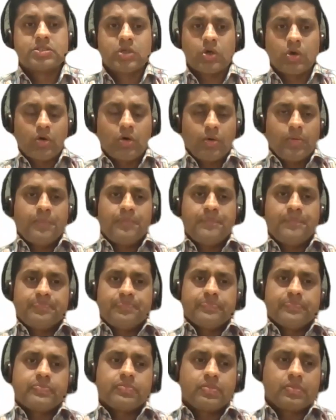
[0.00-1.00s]
so
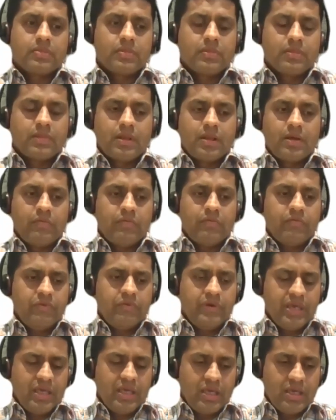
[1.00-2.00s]

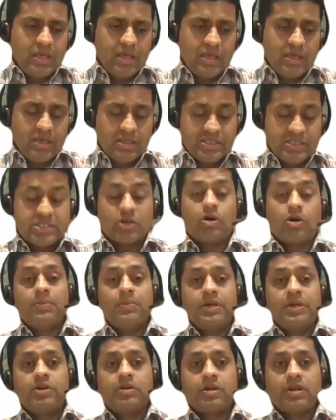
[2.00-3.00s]
we it's a
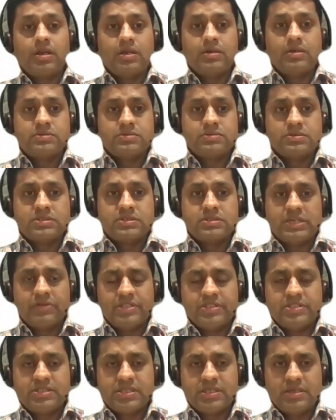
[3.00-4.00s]
combinatorial
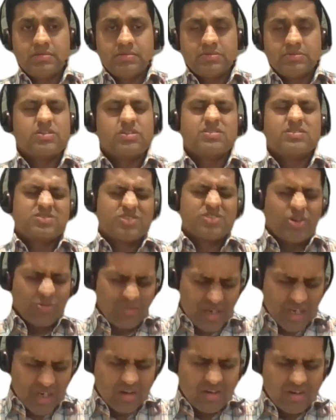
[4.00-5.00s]
sequencing so
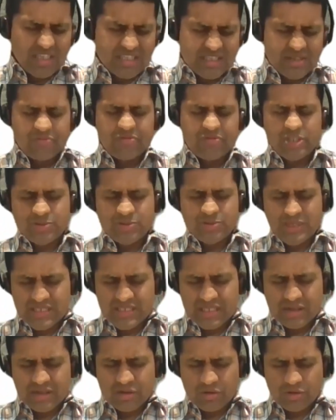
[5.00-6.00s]
combinatorial and
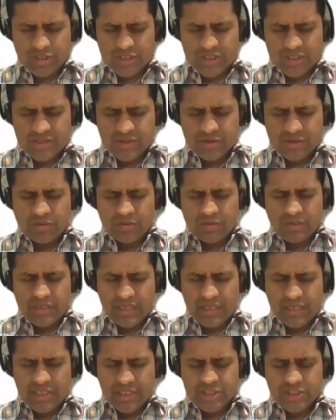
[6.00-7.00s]
fish-based technology. So
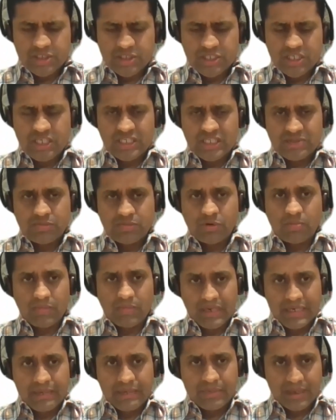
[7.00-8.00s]
each gene is probed
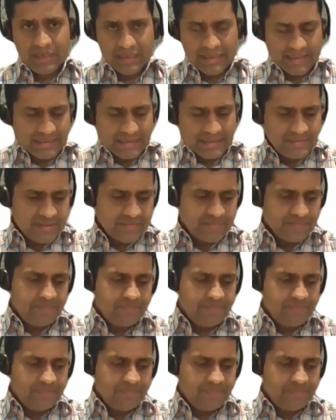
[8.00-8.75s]
multiple times.